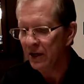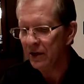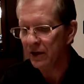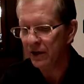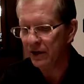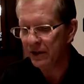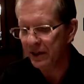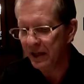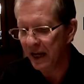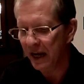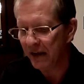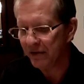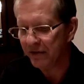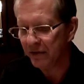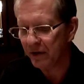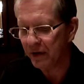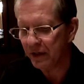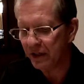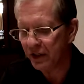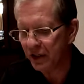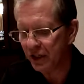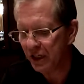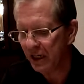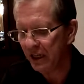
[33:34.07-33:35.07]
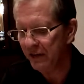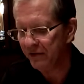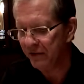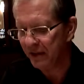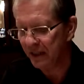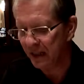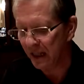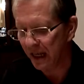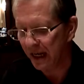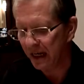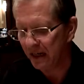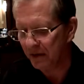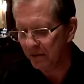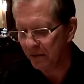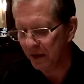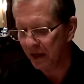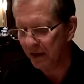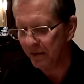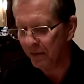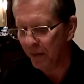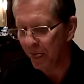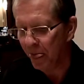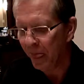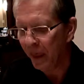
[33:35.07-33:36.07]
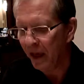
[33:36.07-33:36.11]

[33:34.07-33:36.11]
could never achieve enlightenment.